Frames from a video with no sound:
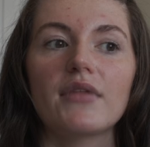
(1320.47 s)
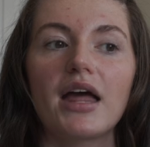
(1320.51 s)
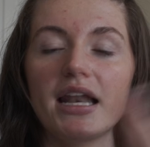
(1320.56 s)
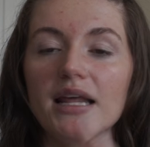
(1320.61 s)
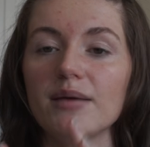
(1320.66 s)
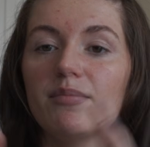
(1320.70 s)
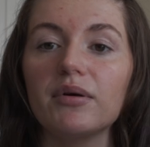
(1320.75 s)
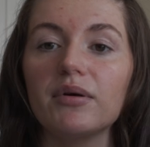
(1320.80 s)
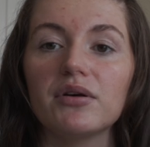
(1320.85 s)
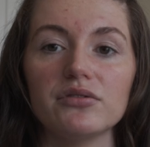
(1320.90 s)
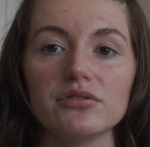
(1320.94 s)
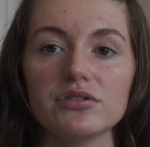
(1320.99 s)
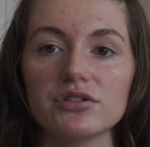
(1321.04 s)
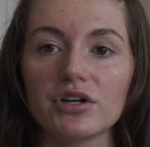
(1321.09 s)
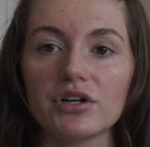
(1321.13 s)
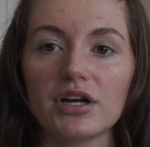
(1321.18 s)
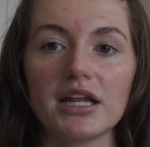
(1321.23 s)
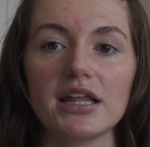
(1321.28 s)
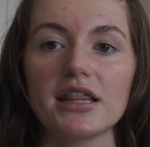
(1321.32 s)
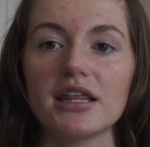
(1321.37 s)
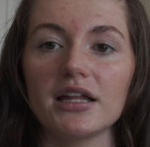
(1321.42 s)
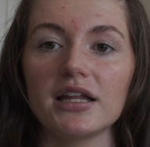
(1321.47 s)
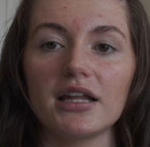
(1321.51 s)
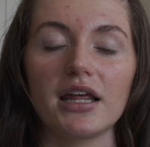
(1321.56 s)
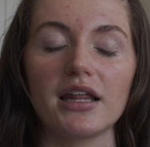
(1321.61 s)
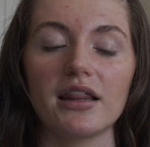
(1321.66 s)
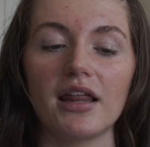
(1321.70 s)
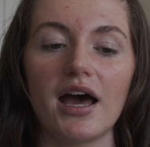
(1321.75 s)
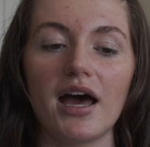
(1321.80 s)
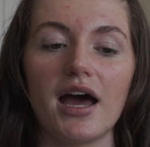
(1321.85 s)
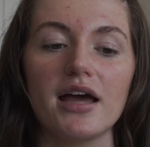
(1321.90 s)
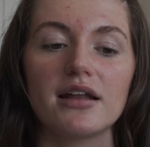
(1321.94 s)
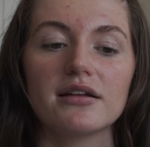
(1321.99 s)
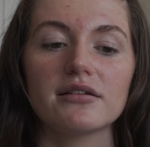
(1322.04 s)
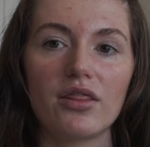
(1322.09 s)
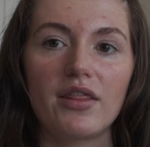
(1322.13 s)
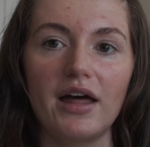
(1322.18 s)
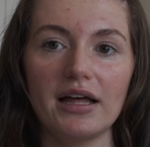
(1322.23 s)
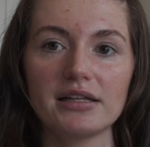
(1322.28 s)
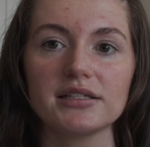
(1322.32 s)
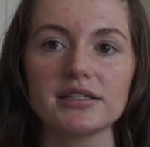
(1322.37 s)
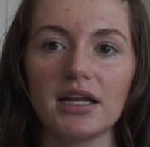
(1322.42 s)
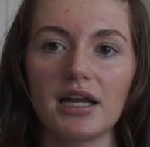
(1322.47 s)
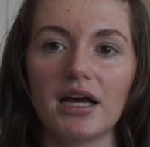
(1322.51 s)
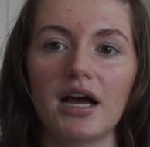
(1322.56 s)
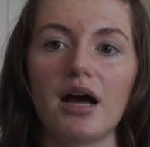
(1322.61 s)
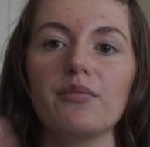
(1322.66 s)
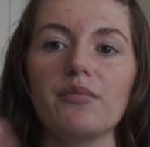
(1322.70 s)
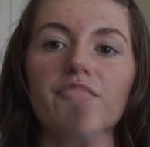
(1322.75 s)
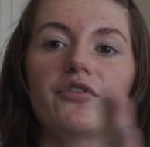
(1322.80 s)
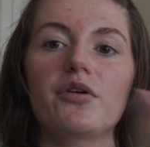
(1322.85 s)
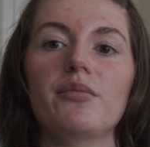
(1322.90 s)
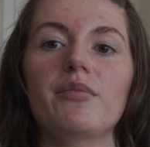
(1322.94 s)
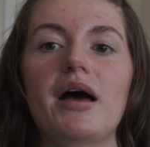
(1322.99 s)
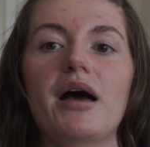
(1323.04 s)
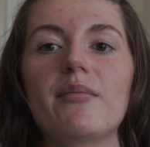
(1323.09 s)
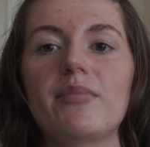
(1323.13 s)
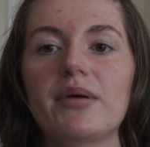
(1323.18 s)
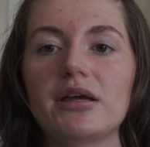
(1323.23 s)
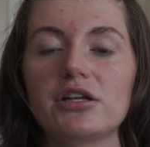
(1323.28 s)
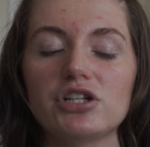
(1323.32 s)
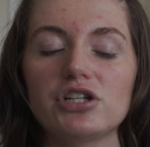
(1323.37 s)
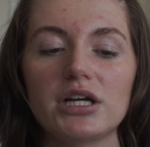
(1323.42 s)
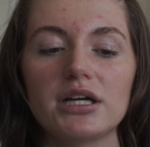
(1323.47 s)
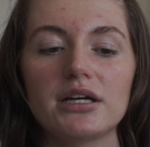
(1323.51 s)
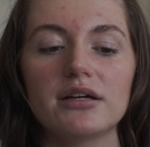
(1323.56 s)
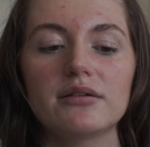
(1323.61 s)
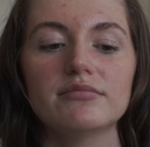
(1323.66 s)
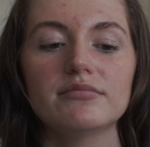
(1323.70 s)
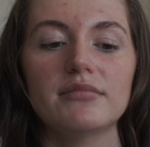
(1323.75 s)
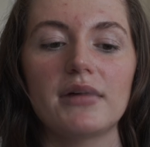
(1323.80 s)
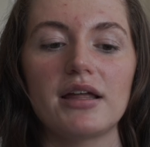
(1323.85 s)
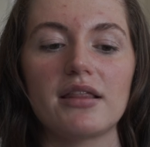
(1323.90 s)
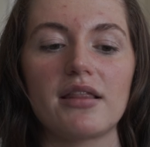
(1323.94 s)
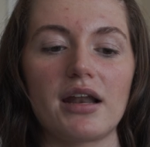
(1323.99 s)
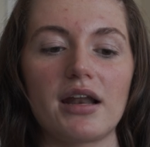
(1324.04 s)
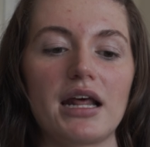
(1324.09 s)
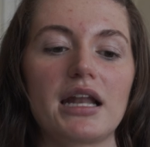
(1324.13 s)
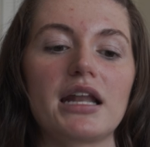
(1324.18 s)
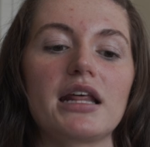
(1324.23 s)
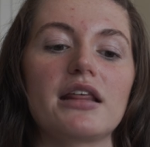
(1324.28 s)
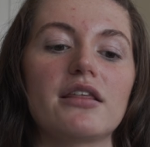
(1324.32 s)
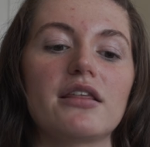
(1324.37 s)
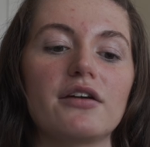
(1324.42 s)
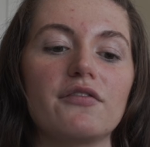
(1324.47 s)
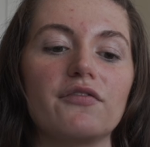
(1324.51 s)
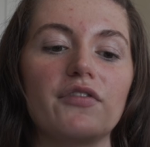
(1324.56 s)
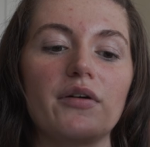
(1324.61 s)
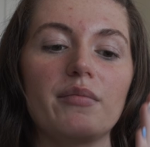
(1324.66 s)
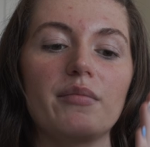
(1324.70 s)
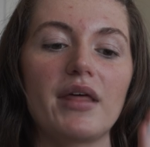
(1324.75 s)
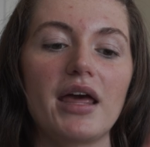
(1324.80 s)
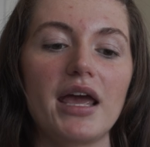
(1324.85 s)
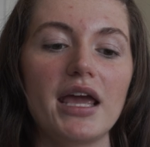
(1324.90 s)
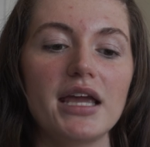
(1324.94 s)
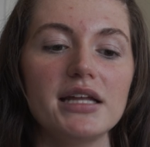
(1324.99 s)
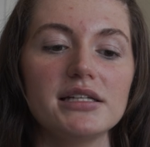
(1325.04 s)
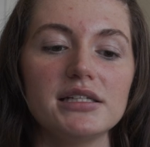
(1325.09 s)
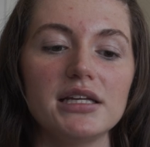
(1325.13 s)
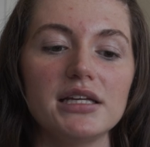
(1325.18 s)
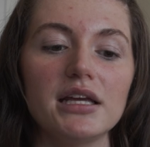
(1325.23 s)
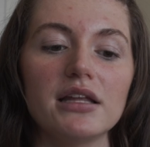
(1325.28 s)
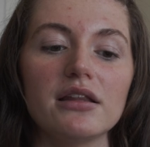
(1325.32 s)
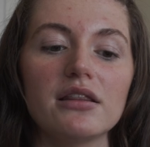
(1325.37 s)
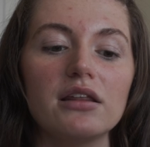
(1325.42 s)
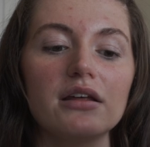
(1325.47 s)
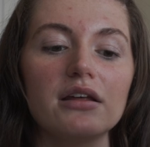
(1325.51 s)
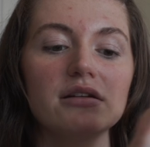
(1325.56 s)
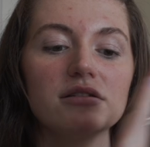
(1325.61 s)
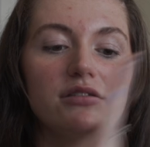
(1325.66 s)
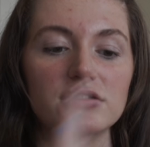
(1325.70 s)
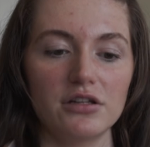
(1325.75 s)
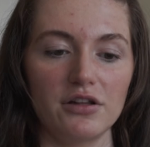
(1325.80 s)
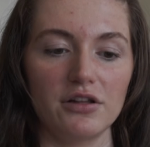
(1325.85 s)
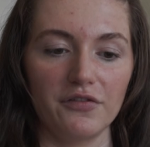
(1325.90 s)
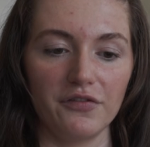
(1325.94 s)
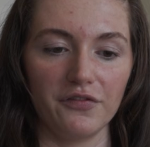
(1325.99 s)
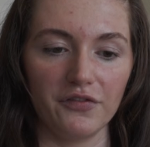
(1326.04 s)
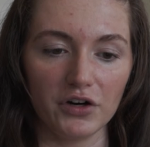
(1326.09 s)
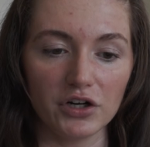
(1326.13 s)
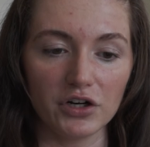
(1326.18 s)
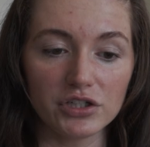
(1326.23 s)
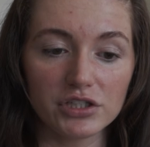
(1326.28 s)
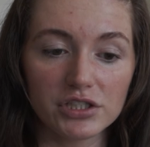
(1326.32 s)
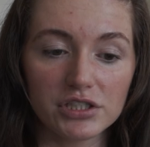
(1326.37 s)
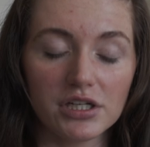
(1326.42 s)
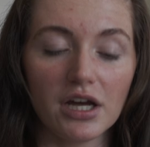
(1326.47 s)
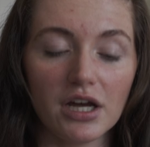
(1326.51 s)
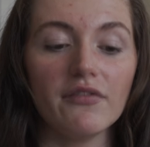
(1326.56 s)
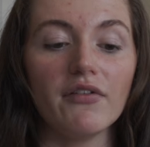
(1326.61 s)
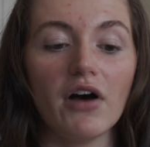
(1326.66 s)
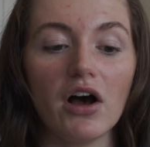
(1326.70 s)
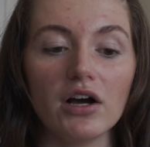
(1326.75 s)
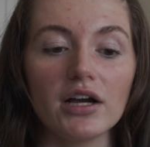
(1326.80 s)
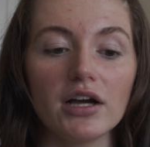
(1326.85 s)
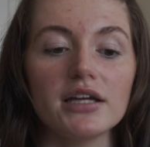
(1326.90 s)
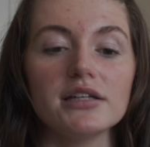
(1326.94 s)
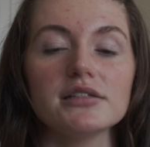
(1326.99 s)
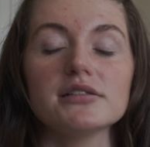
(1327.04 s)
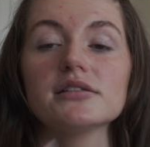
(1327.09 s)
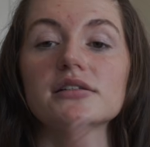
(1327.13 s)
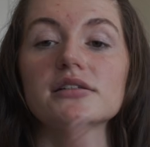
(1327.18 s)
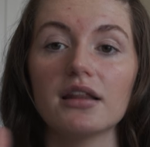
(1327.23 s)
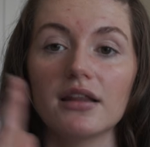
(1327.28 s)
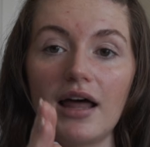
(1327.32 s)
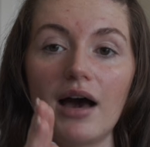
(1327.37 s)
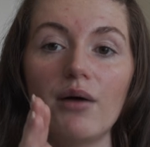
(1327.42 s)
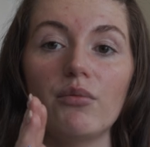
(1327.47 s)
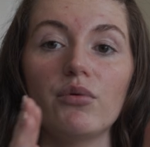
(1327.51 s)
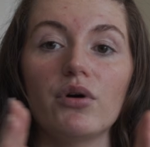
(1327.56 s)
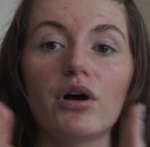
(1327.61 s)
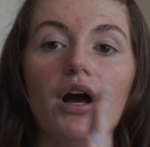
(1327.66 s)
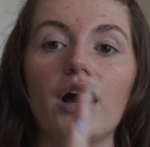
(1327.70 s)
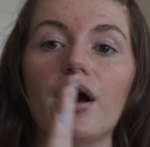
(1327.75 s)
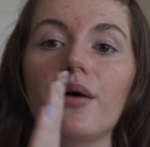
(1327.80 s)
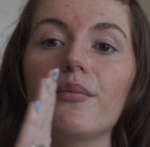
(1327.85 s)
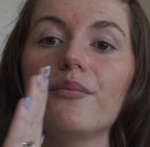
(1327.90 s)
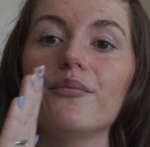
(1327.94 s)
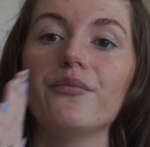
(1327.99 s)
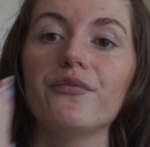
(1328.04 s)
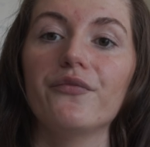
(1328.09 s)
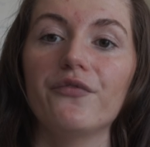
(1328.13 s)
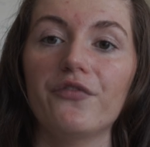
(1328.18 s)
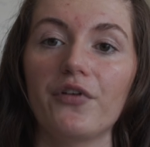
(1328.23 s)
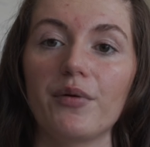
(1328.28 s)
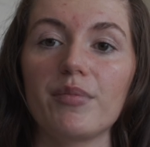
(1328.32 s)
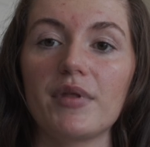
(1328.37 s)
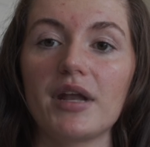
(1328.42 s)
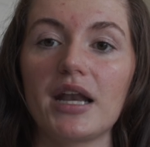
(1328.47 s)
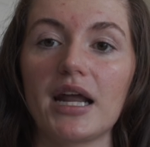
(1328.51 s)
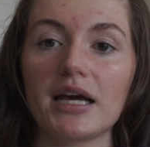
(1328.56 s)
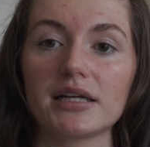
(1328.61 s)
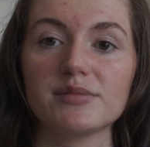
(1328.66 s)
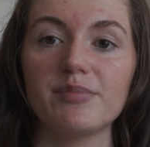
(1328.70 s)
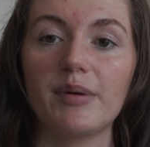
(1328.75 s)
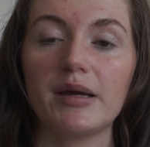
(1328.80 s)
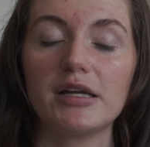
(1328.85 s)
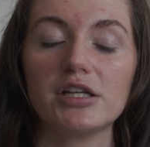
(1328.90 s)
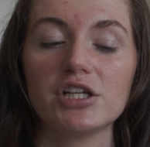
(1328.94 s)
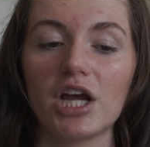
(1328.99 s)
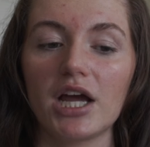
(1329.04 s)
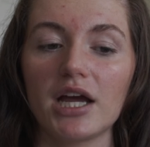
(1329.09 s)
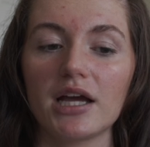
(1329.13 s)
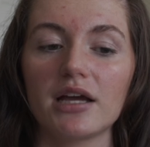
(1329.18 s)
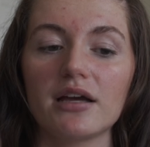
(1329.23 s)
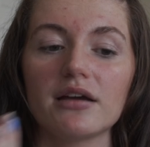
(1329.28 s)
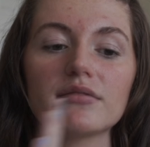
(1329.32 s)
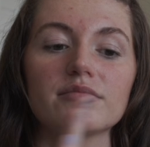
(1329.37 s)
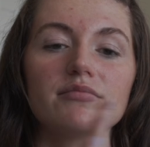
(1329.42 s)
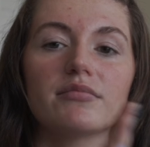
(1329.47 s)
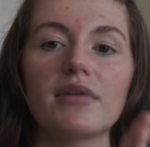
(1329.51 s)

any bills or anything like that, that's gonna come from that paycheck. And then anything from the 18th to the 1st of August, that will come from the next paycheck.